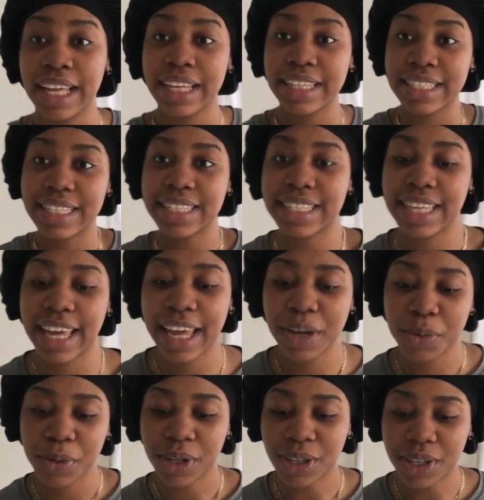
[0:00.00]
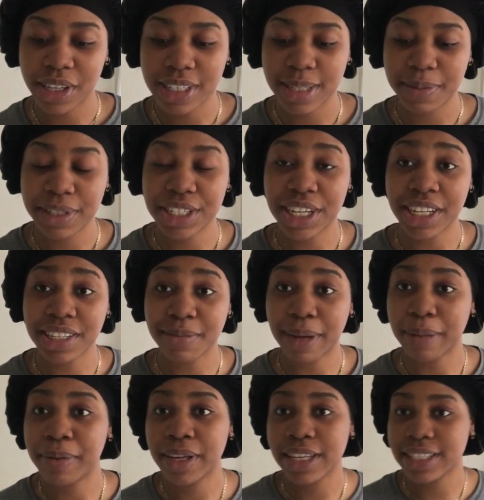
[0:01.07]
Today we are going to be changing my
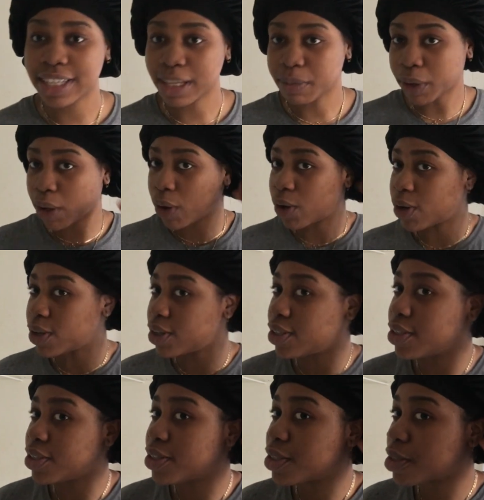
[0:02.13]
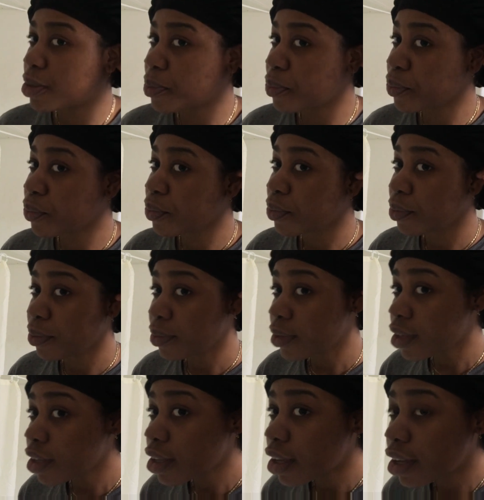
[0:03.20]
piercing because
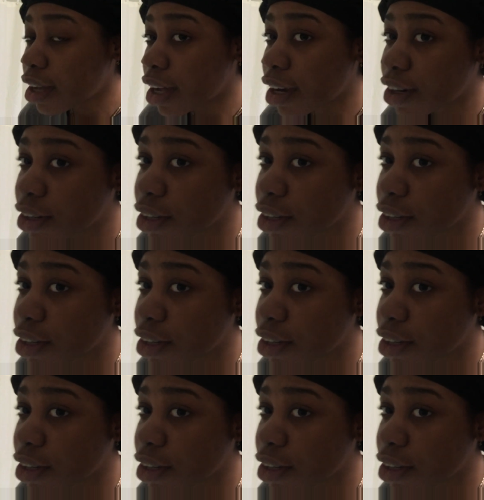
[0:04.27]
I don't know